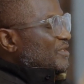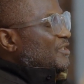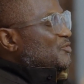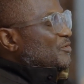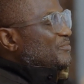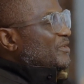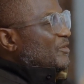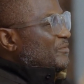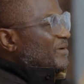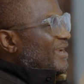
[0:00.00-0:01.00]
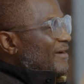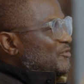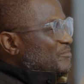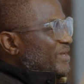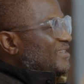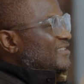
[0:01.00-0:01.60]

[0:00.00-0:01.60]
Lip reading: He taught me a lot about how to make